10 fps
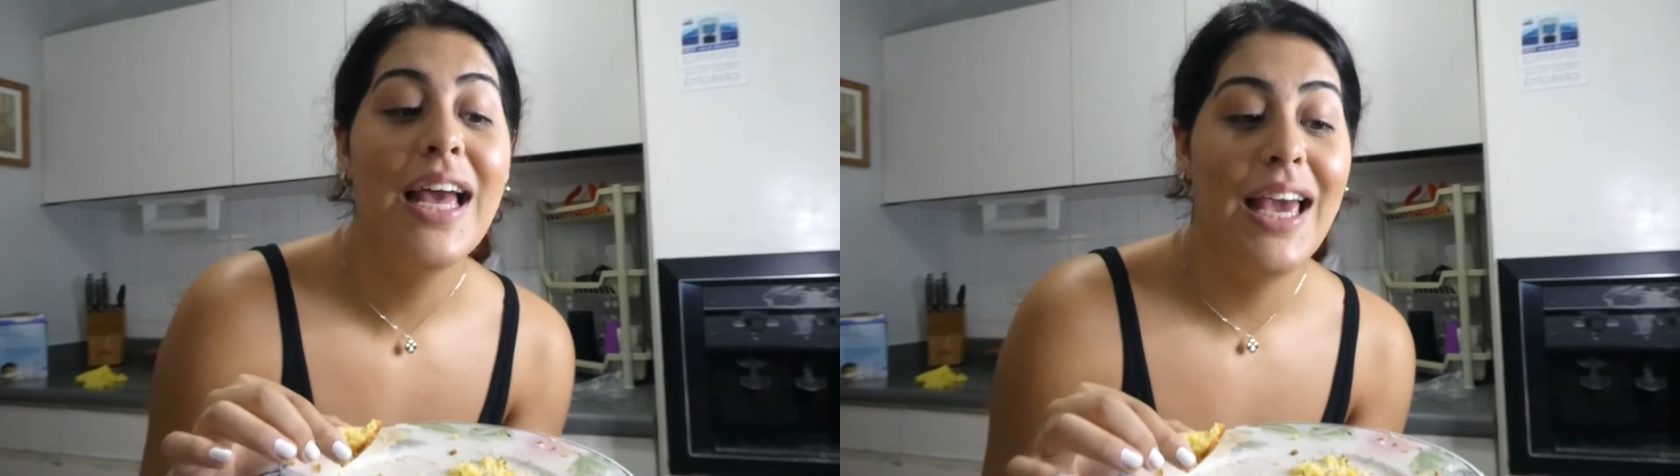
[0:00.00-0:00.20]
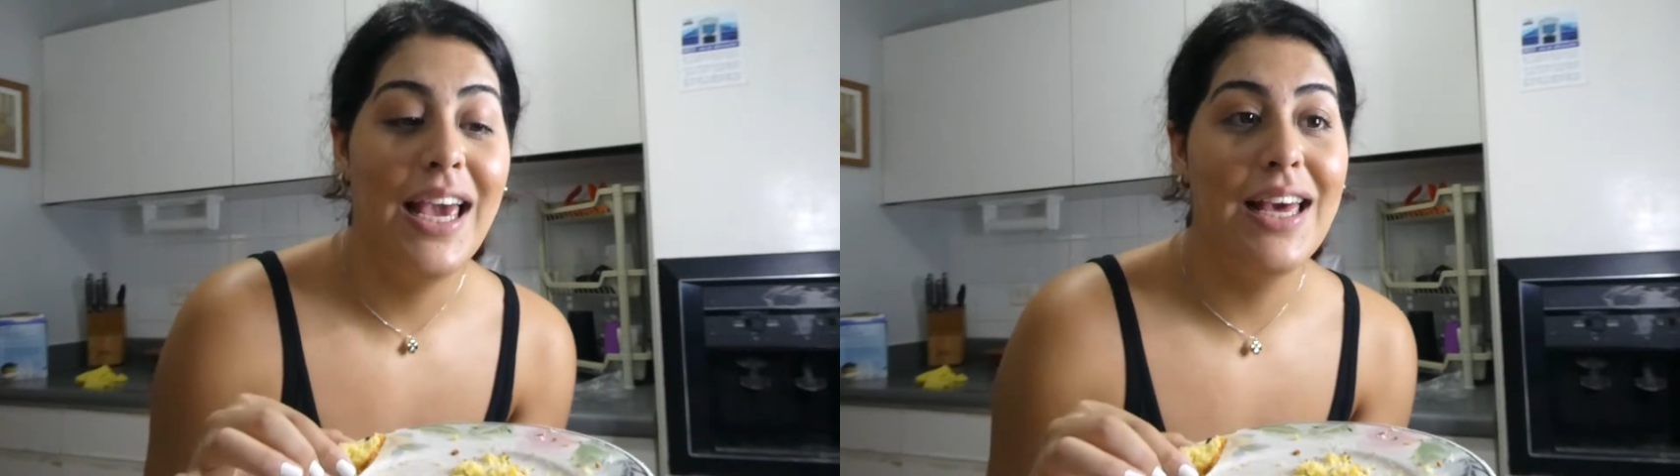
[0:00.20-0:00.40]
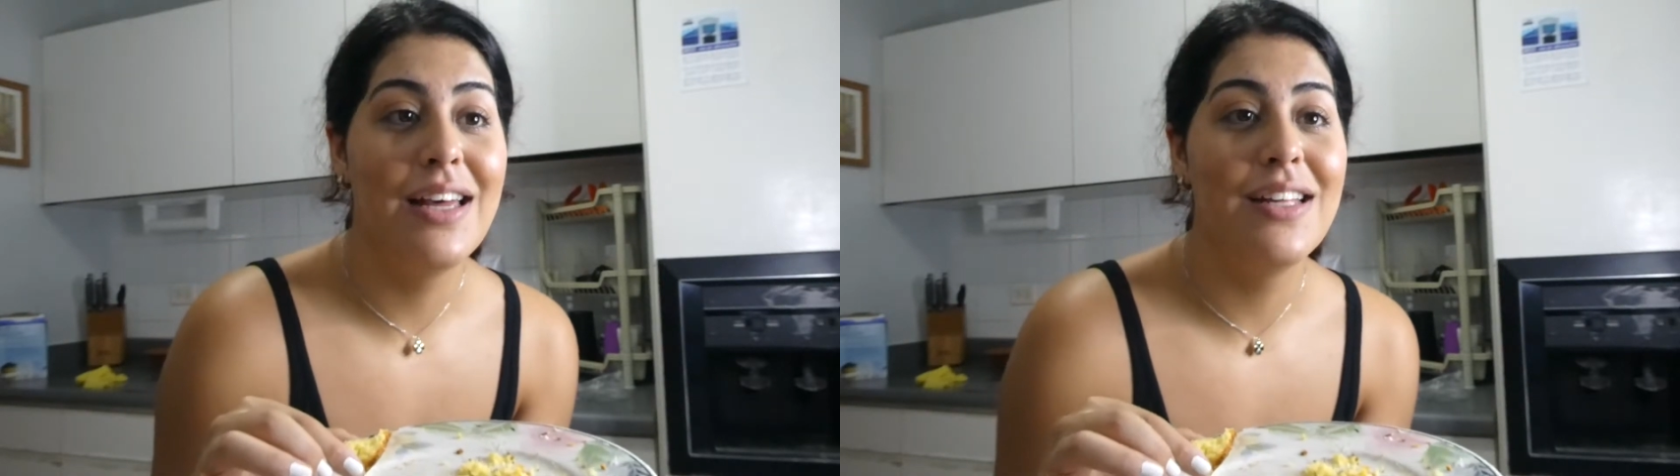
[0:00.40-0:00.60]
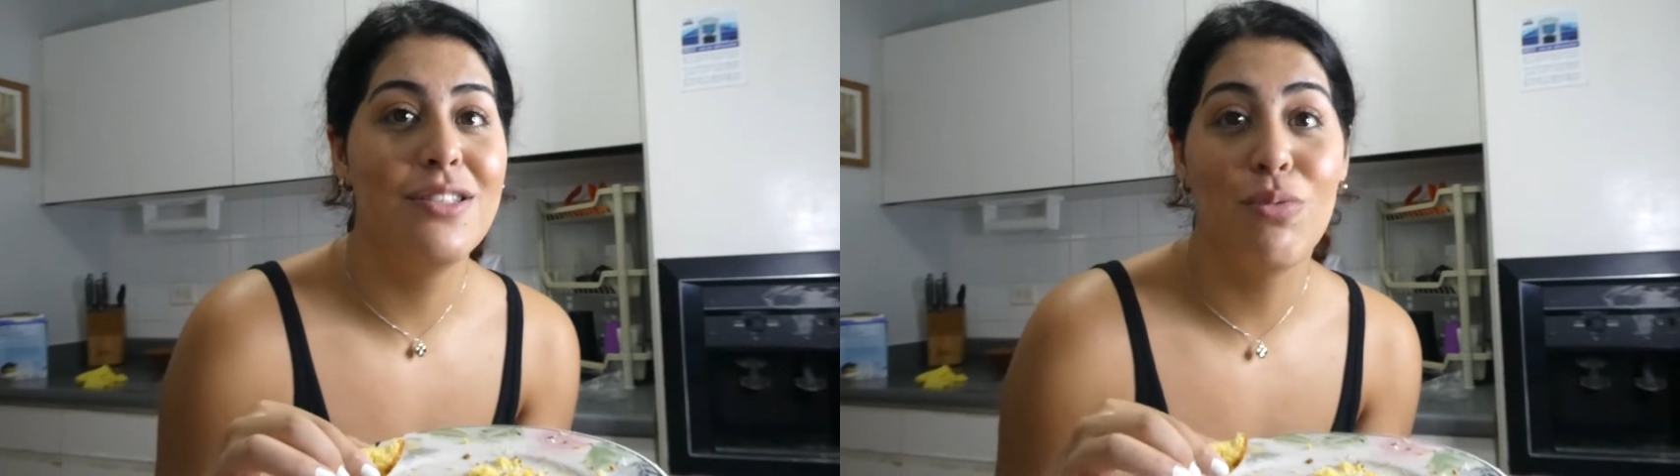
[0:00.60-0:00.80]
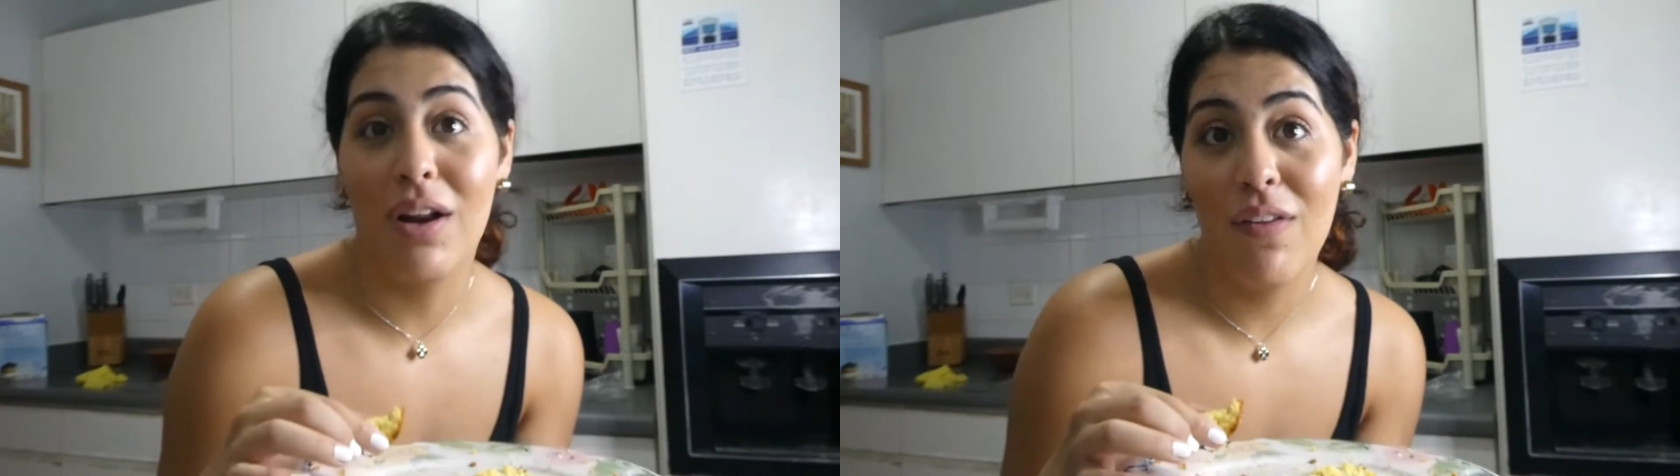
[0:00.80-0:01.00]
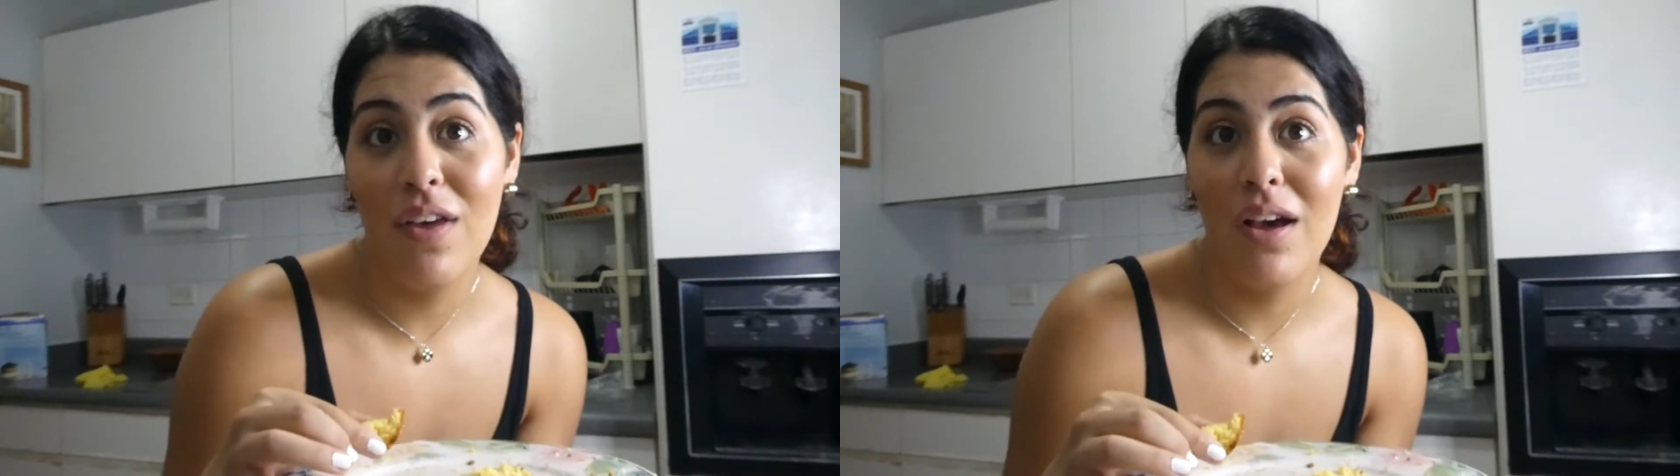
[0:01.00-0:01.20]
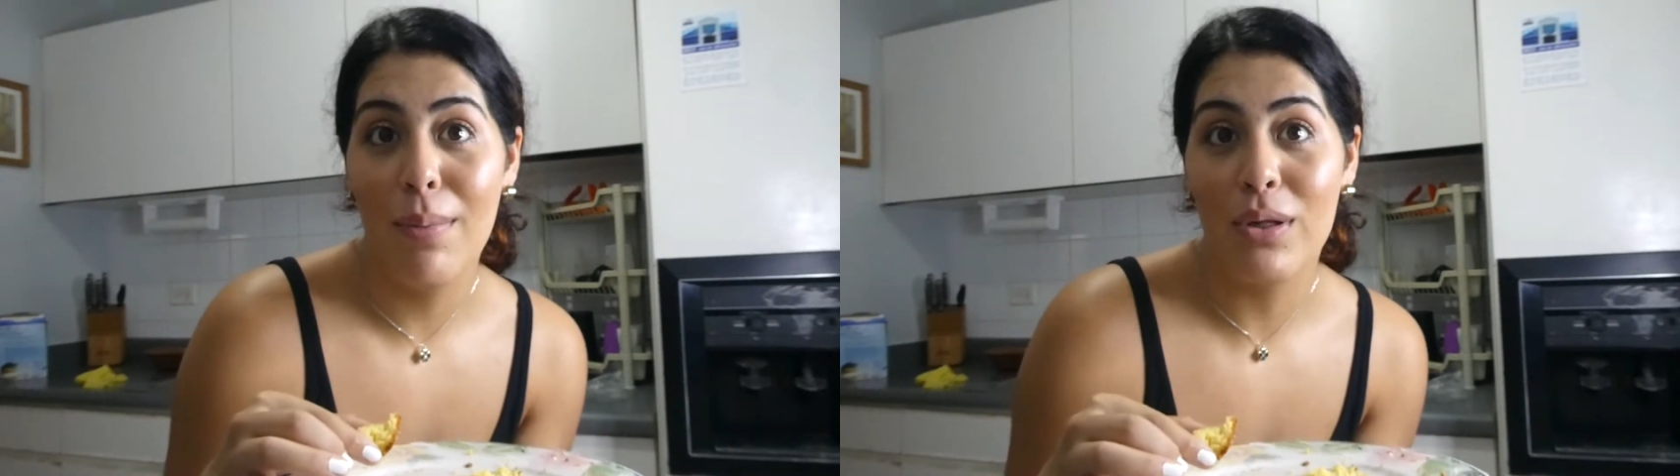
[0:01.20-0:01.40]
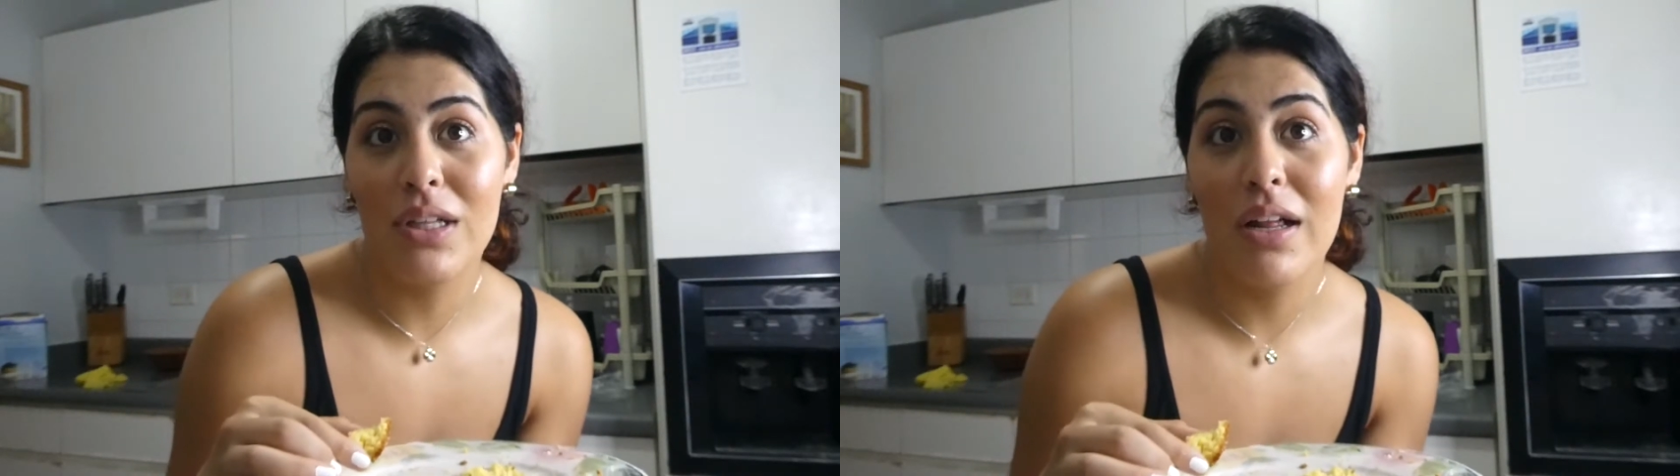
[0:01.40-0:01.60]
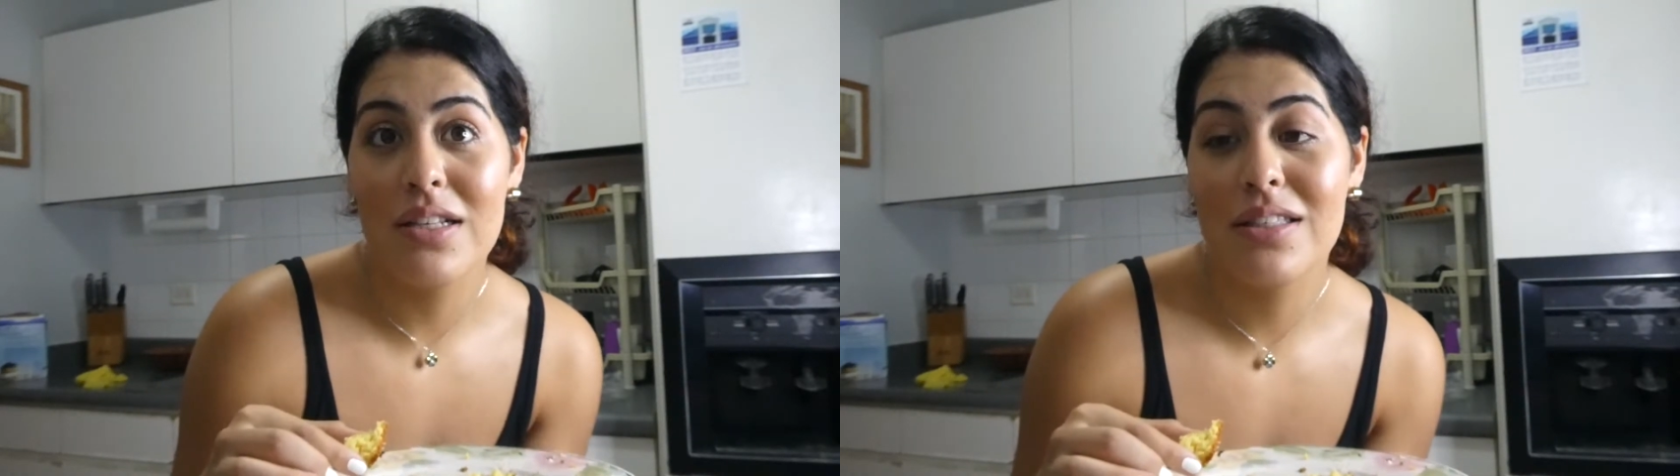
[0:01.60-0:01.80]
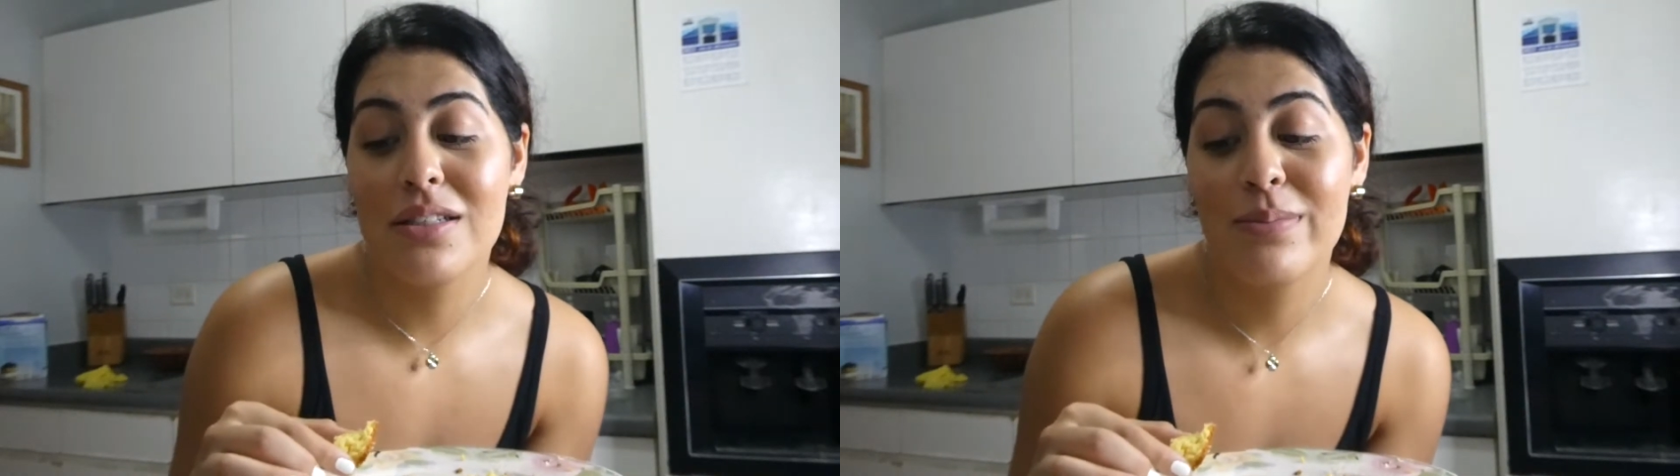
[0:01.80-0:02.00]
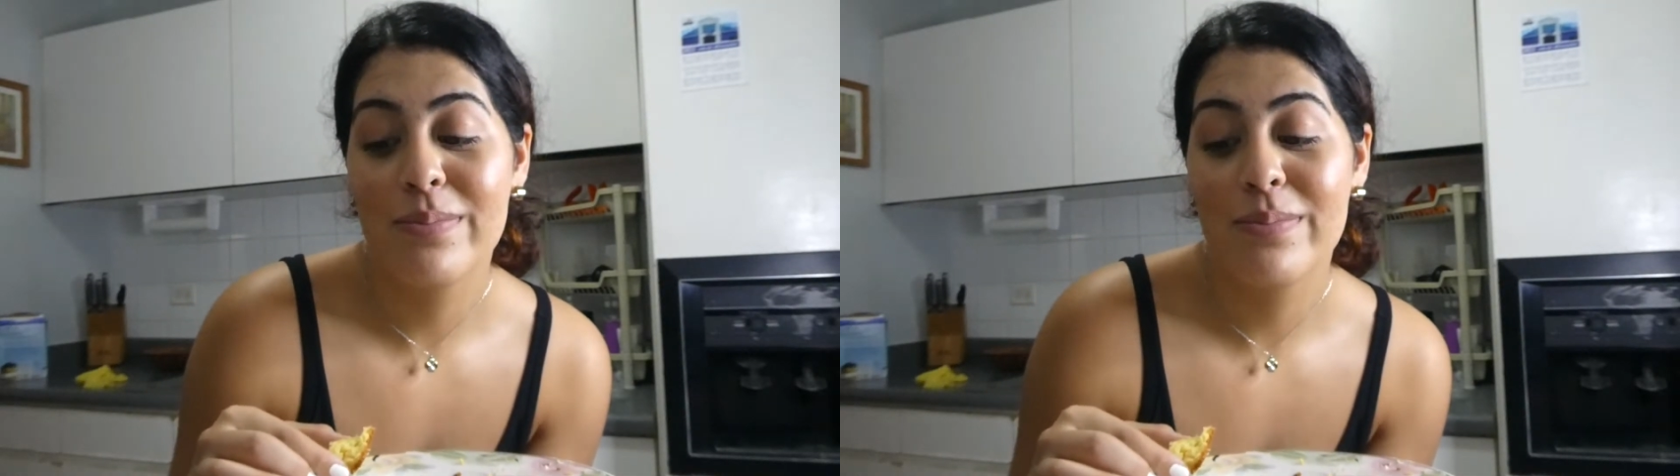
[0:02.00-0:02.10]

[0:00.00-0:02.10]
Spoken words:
and what I think about this.